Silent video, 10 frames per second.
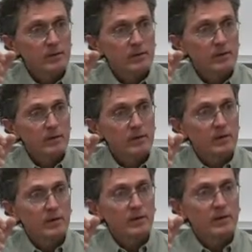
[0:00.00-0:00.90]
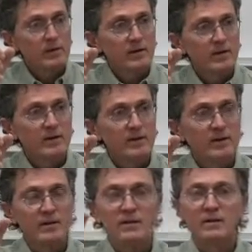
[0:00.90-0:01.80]

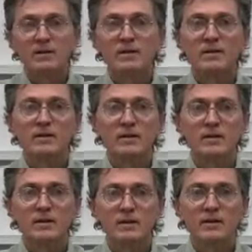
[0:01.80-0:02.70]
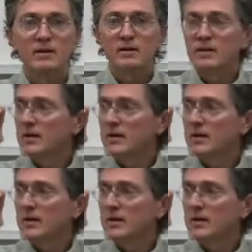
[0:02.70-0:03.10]
No one is speaking in this clip.